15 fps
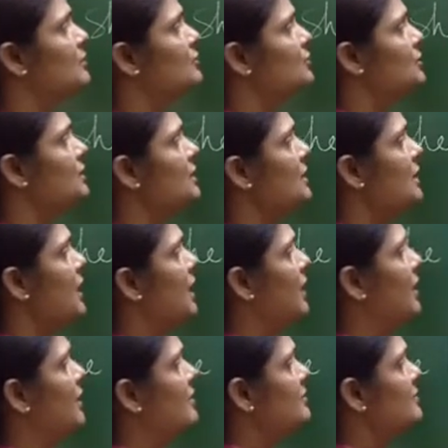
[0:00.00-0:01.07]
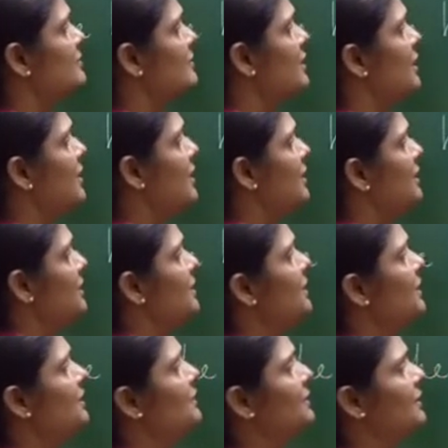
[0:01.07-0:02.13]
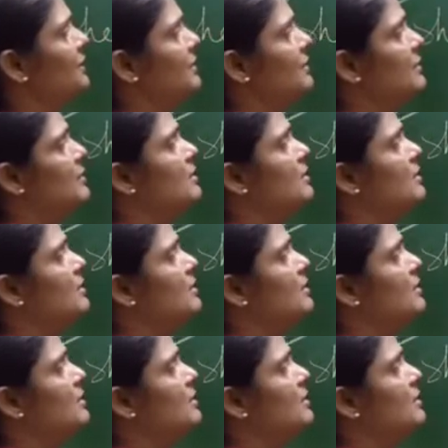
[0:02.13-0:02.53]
She has eaten.